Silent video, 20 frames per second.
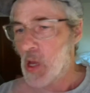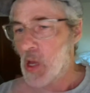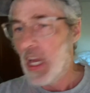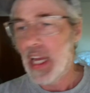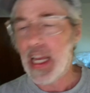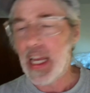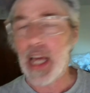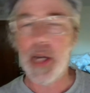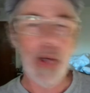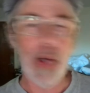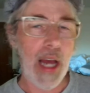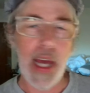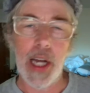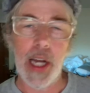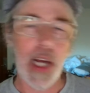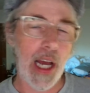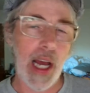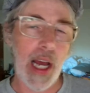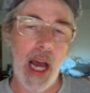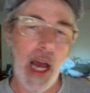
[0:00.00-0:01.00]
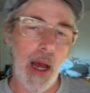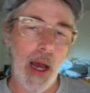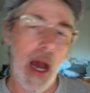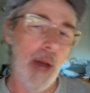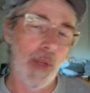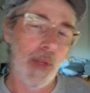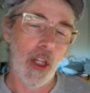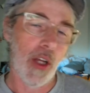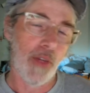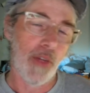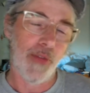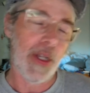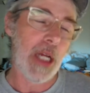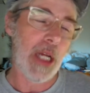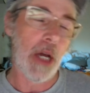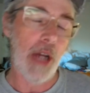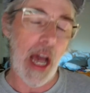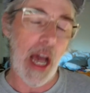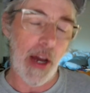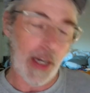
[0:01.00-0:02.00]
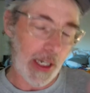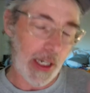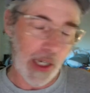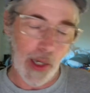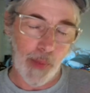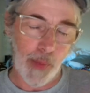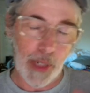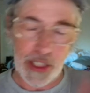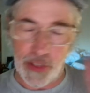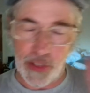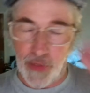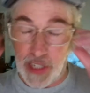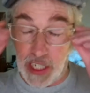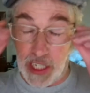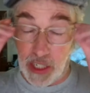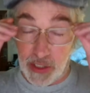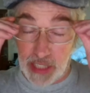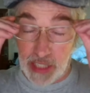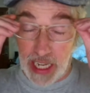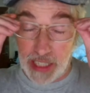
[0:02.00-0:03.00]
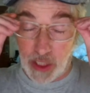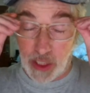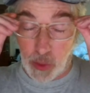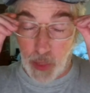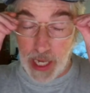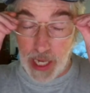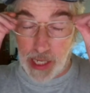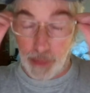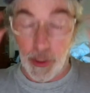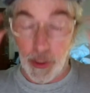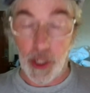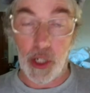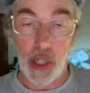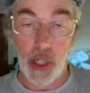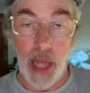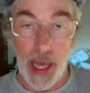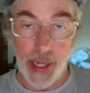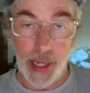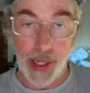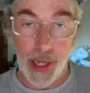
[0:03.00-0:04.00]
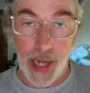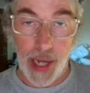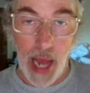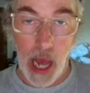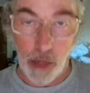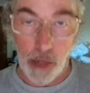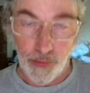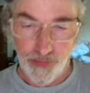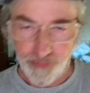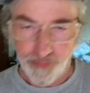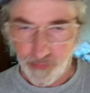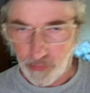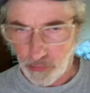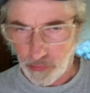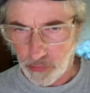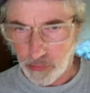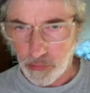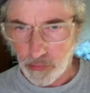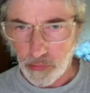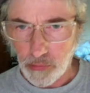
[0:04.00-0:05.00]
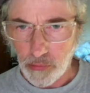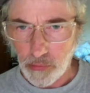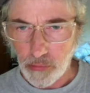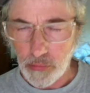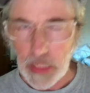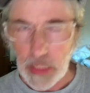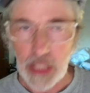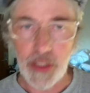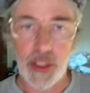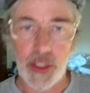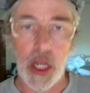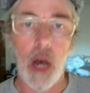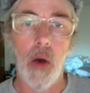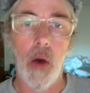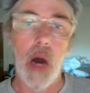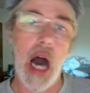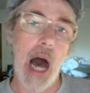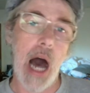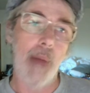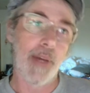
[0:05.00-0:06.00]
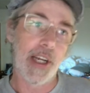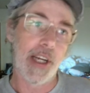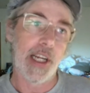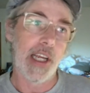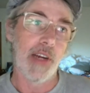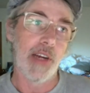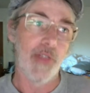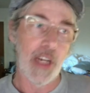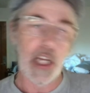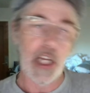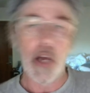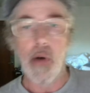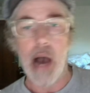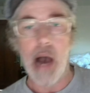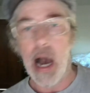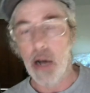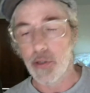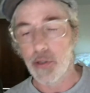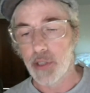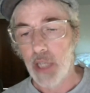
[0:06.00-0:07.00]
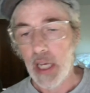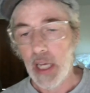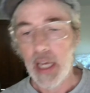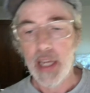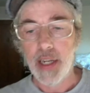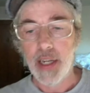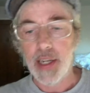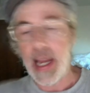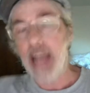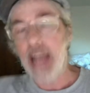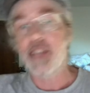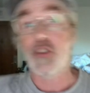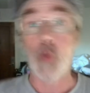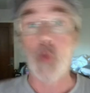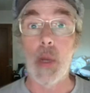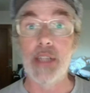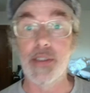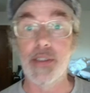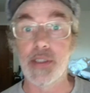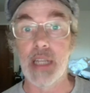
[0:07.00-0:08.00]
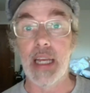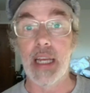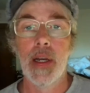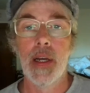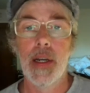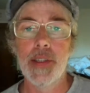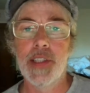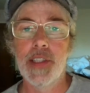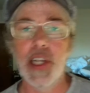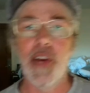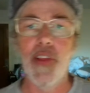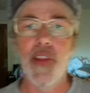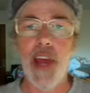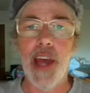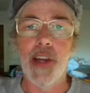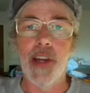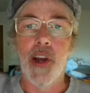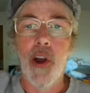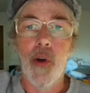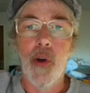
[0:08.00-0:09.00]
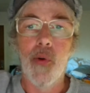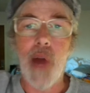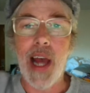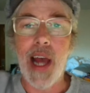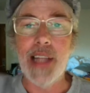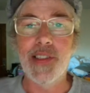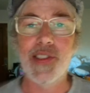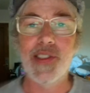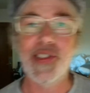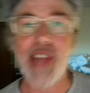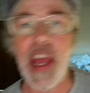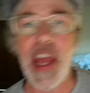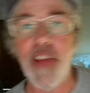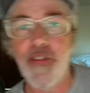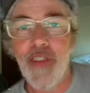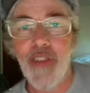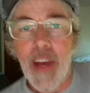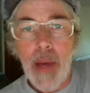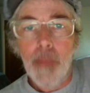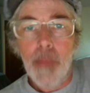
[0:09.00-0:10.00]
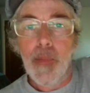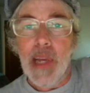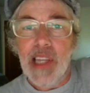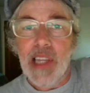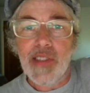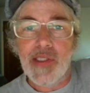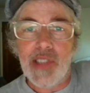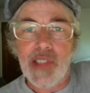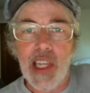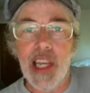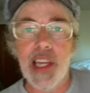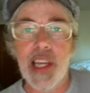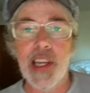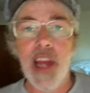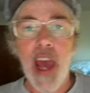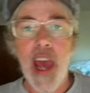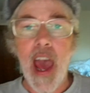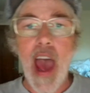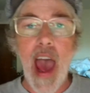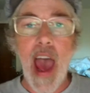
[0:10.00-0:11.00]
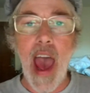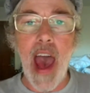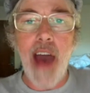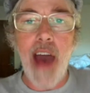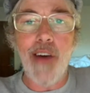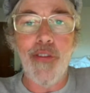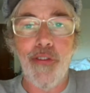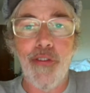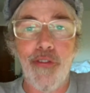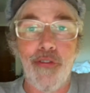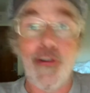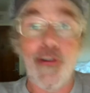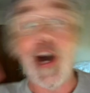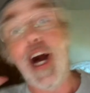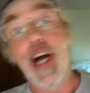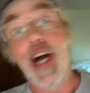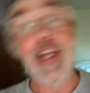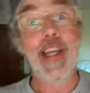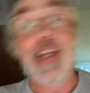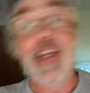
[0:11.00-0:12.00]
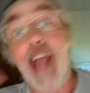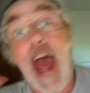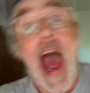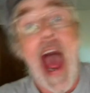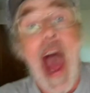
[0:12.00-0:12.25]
I'm a little videoed out. I did a bunch of videos last week. I'm a little edited out. So I'm going to get a video out next Wednesday. Until then, ride safe, be seen, have fun.